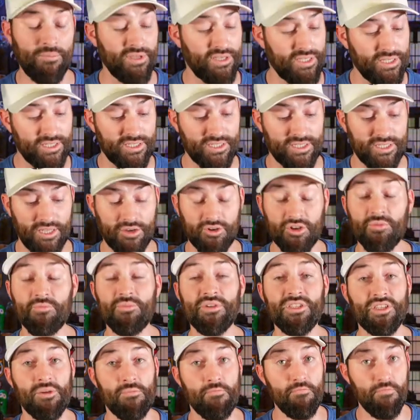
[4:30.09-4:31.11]
because there could
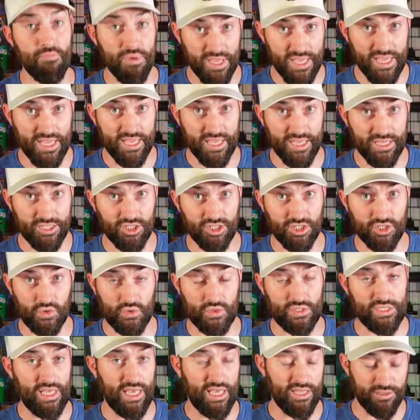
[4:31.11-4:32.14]
be some big issues
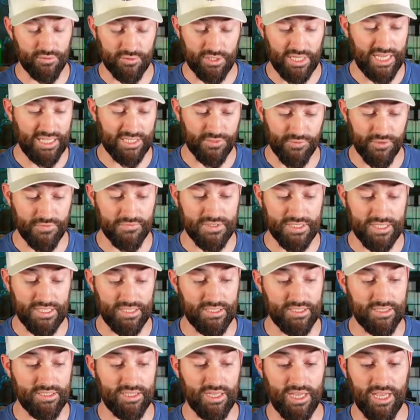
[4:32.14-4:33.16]
with the S15s